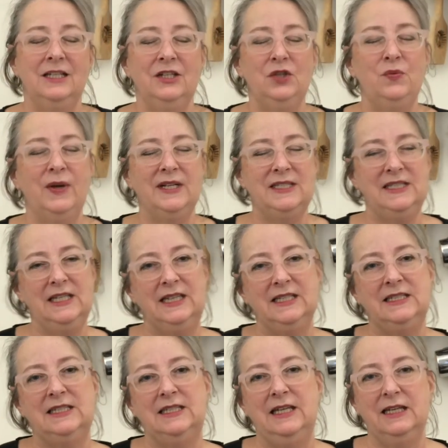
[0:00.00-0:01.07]
You want to see the
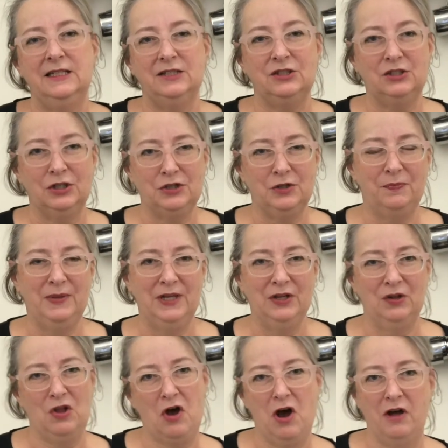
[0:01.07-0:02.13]
skin start to
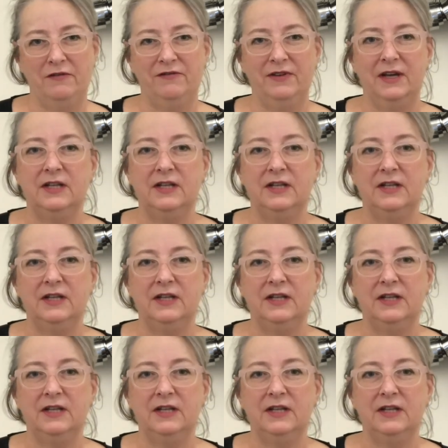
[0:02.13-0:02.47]
peel off.